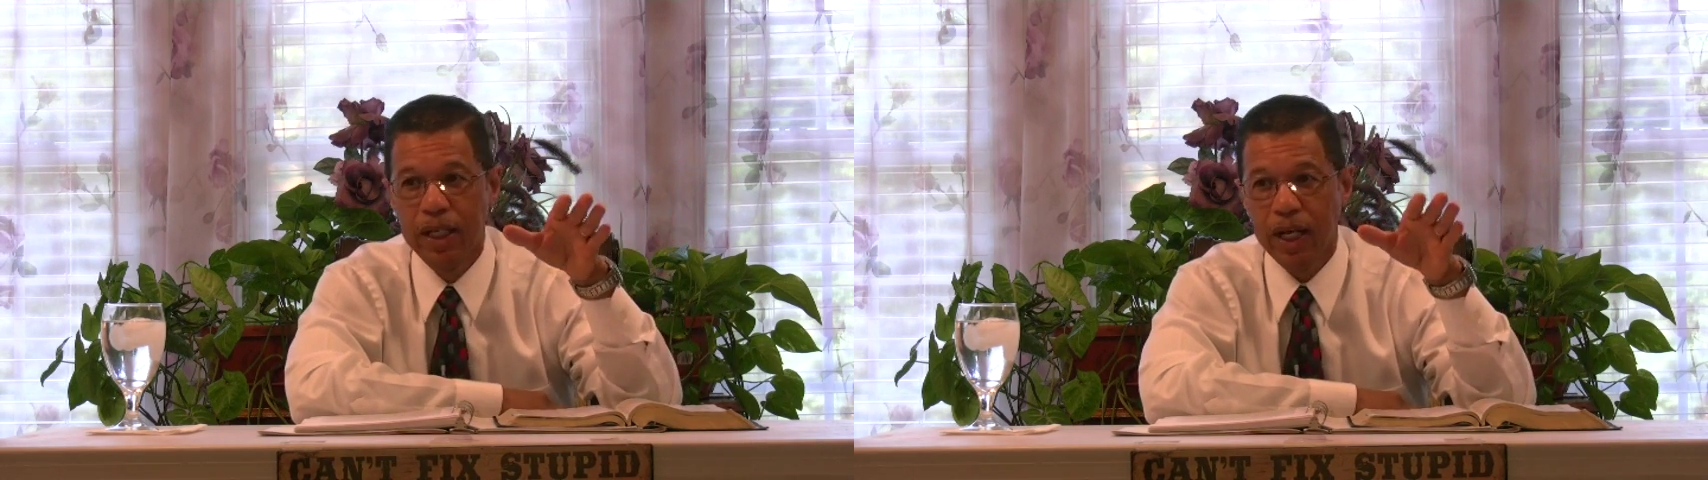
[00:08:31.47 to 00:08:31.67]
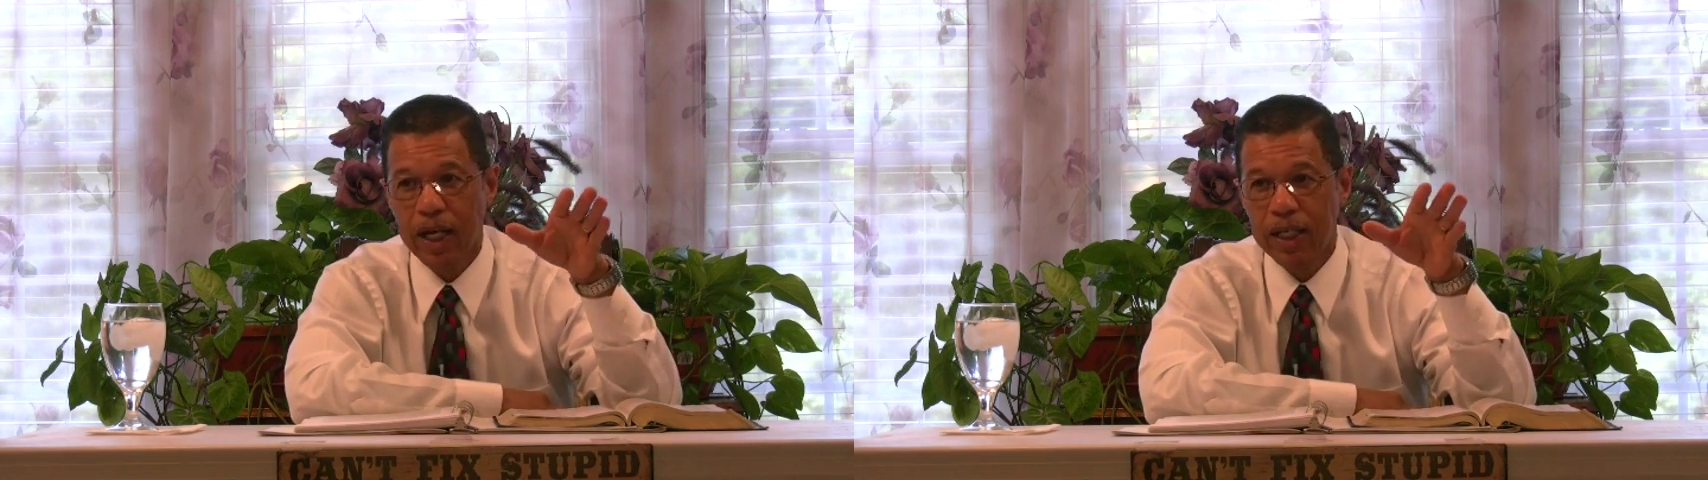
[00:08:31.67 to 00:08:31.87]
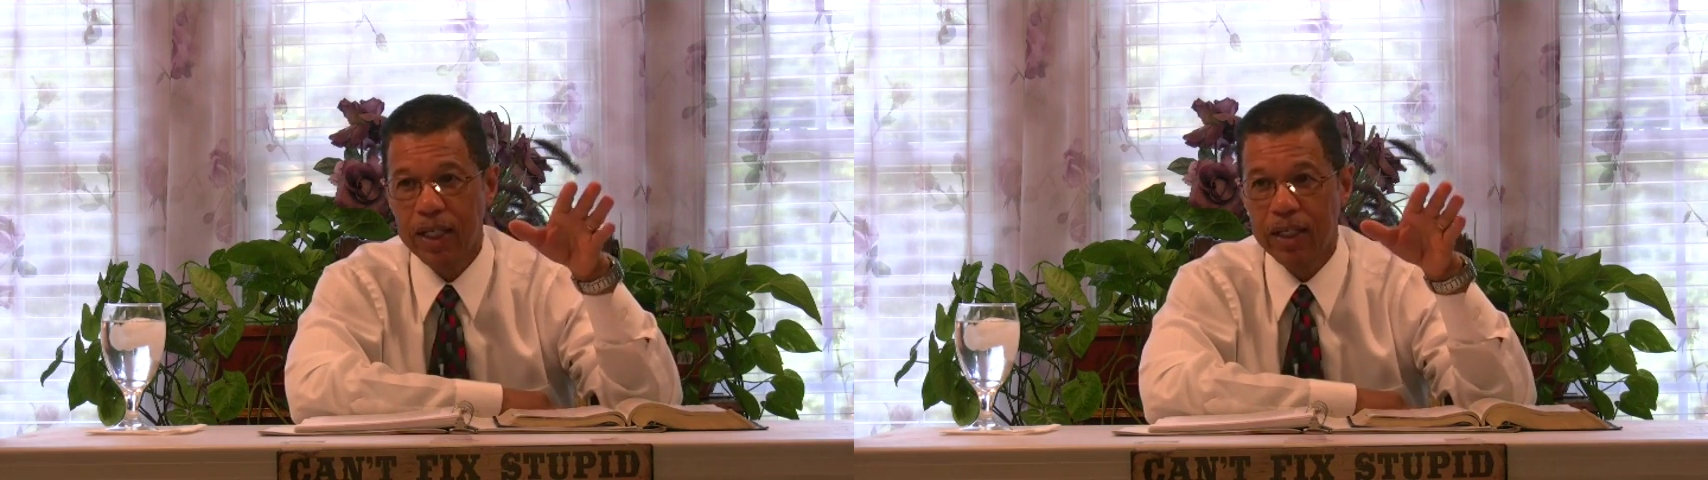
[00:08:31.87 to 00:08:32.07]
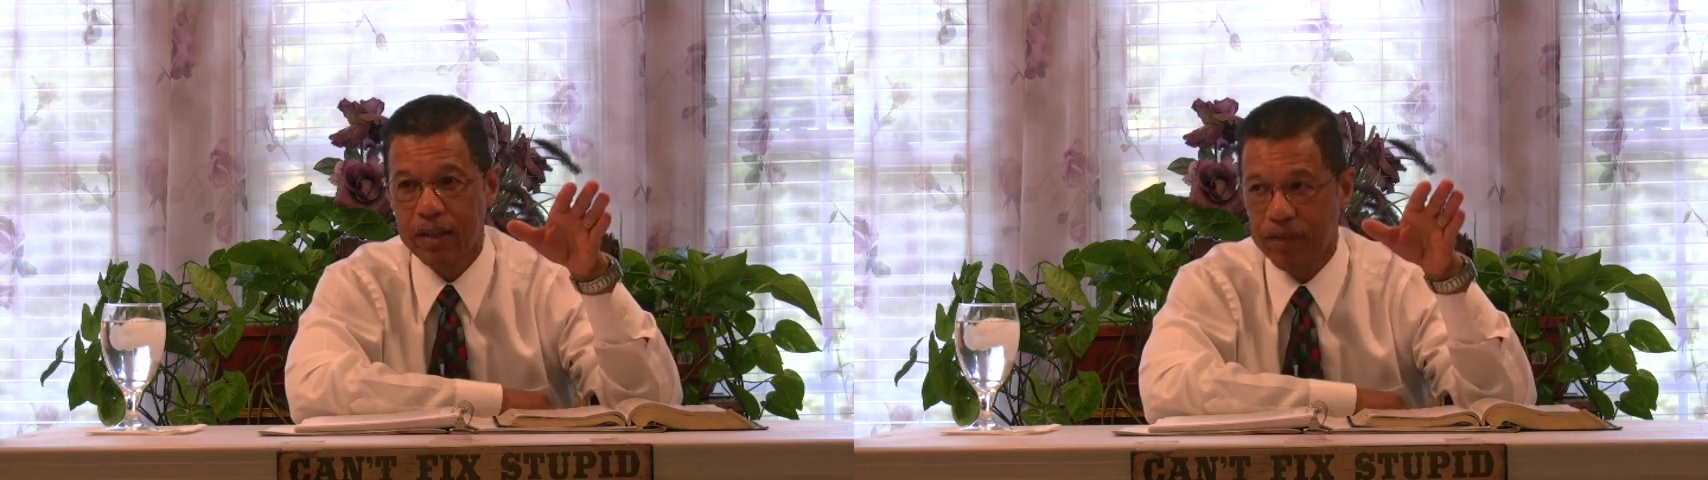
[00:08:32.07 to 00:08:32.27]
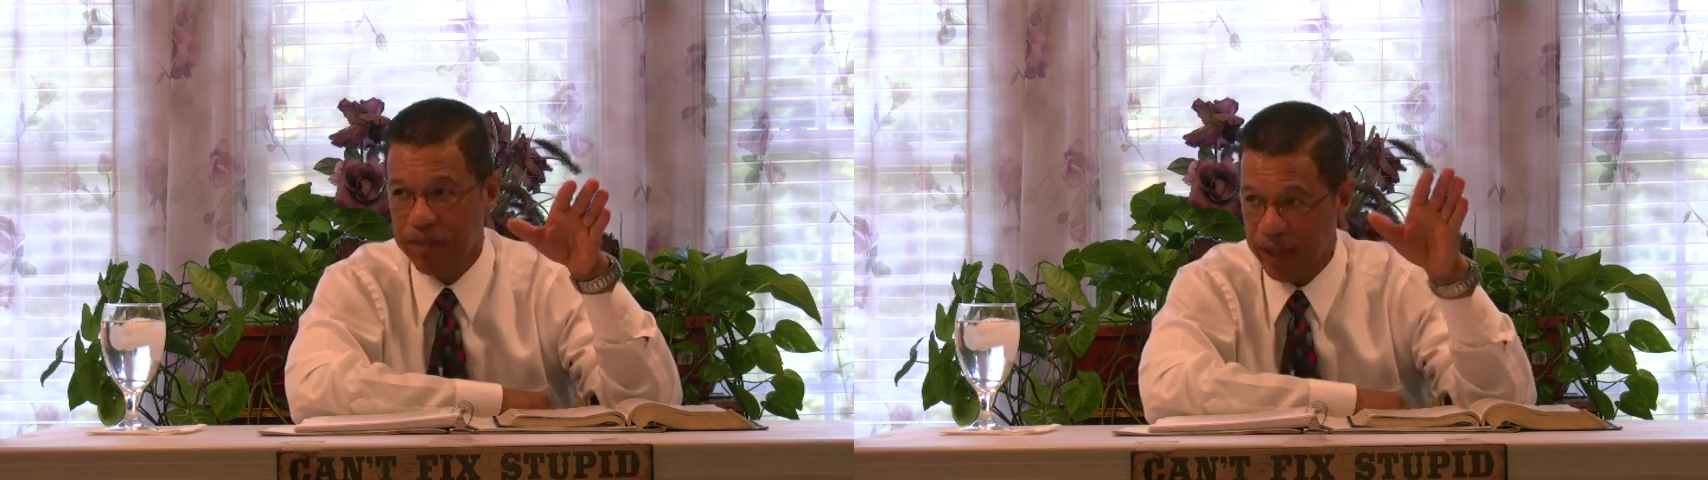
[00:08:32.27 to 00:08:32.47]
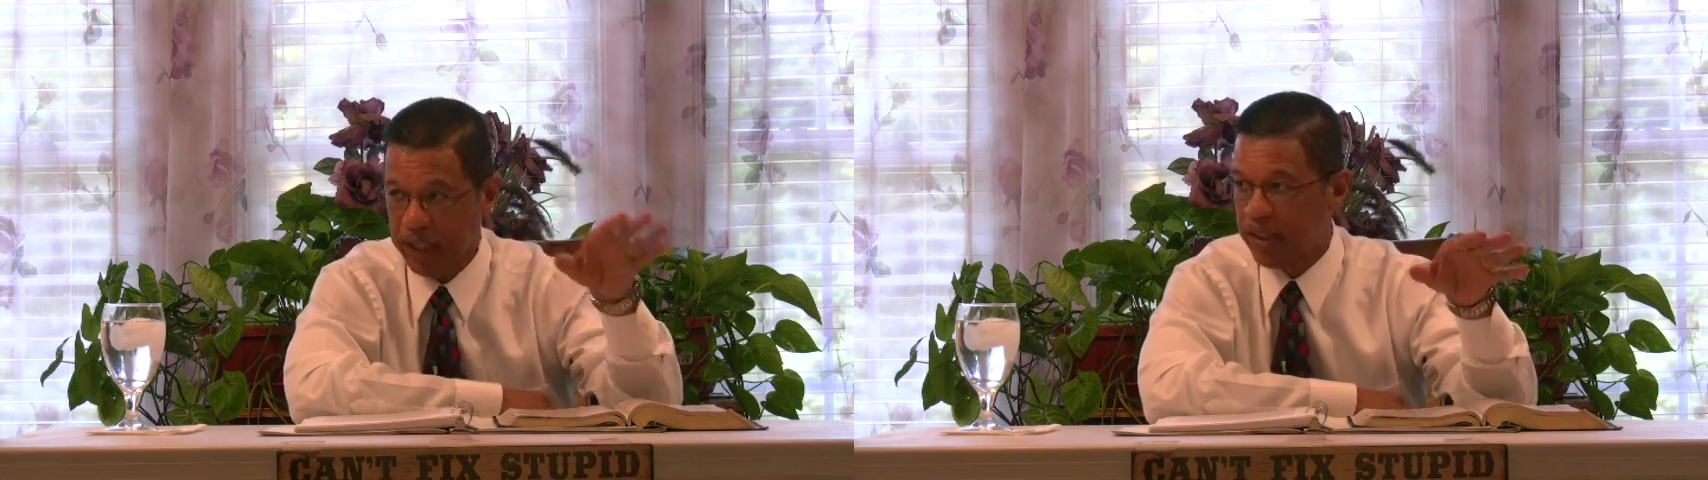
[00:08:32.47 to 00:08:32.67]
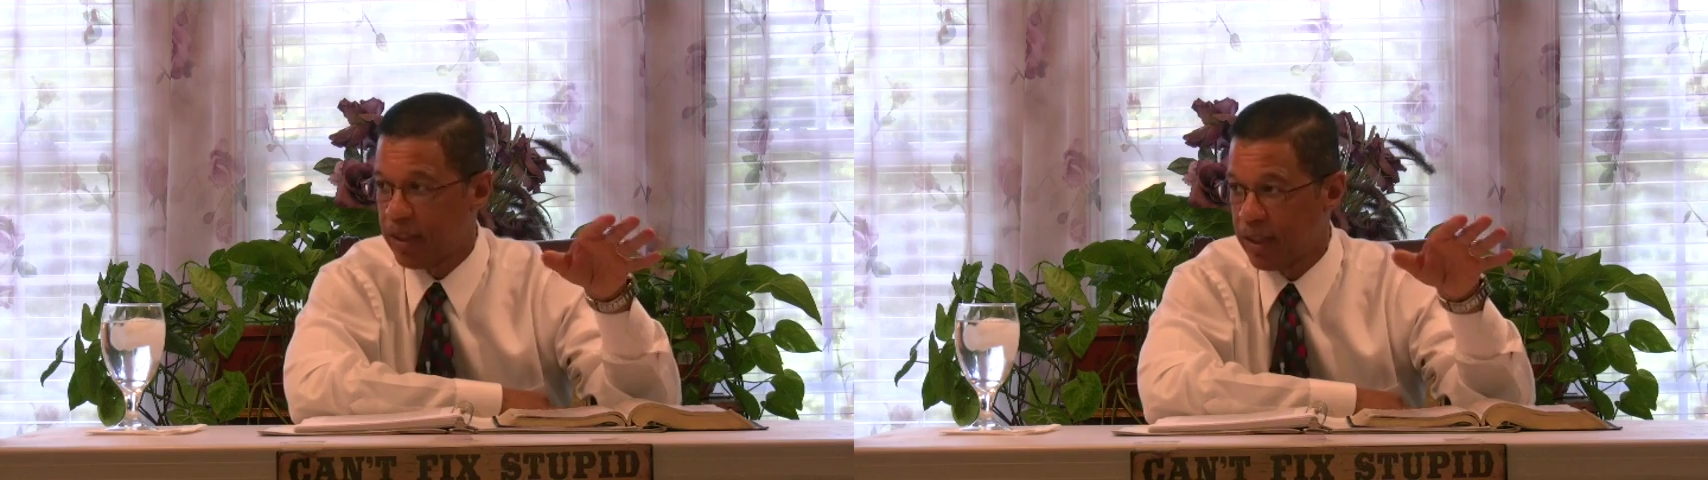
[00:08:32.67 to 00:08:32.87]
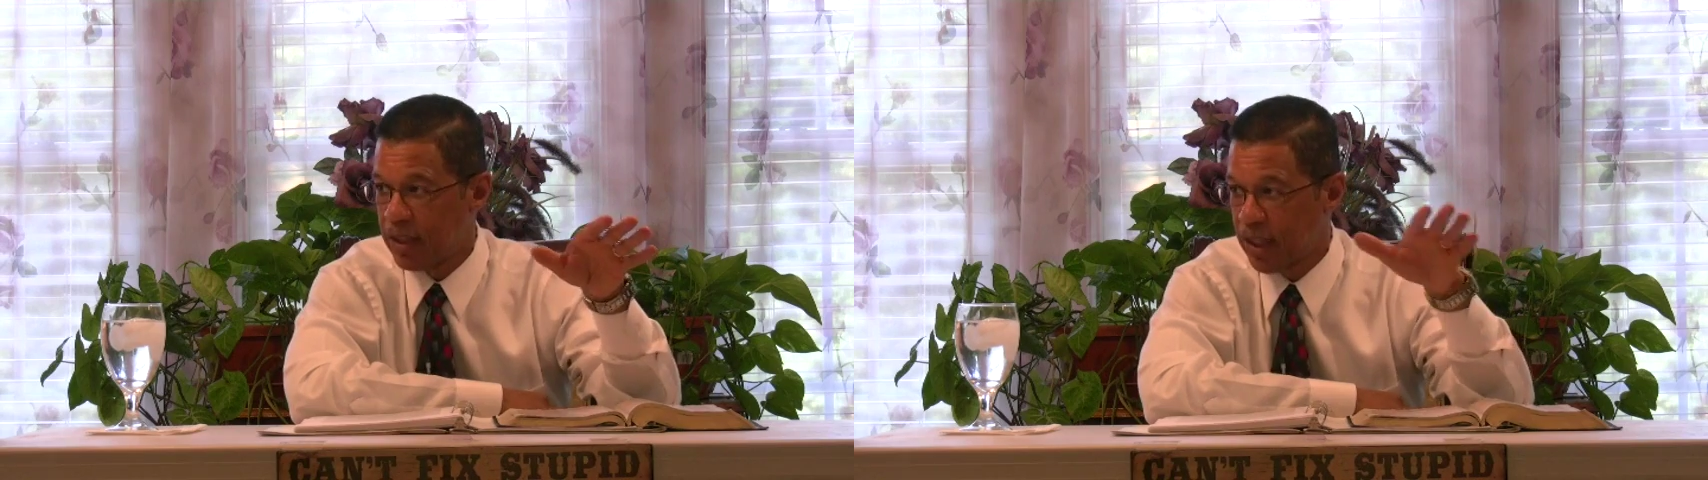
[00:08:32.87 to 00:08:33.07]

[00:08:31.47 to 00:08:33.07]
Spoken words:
I need an affection,